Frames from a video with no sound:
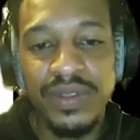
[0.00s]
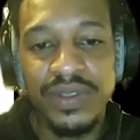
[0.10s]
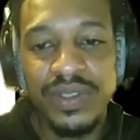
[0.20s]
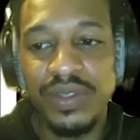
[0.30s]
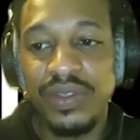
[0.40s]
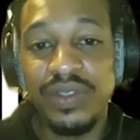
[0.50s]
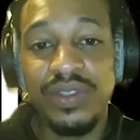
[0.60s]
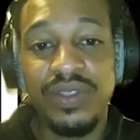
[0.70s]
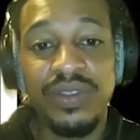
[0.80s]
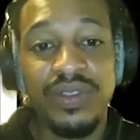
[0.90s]
So
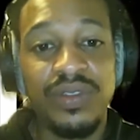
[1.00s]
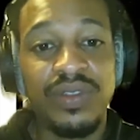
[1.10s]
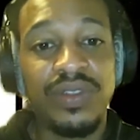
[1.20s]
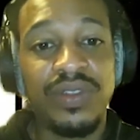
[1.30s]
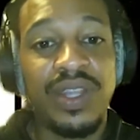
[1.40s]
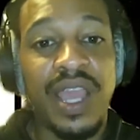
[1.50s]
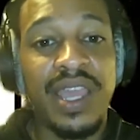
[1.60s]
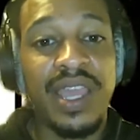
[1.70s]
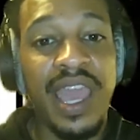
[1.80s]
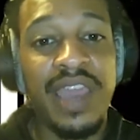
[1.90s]
you're, you're
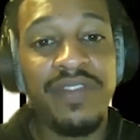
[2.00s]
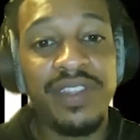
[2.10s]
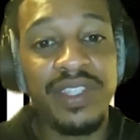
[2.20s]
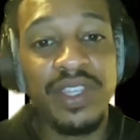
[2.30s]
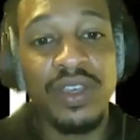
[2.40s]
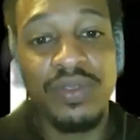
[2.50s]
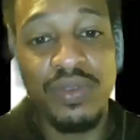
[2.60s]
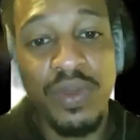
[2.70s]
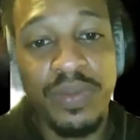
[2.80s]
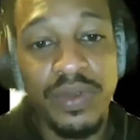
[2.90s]
not having to go
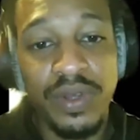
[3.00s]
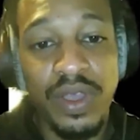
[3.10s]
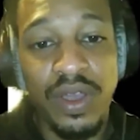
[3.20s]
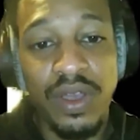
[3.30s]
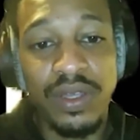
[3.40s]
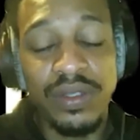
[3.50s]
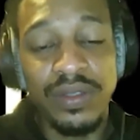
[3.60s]
through a protocol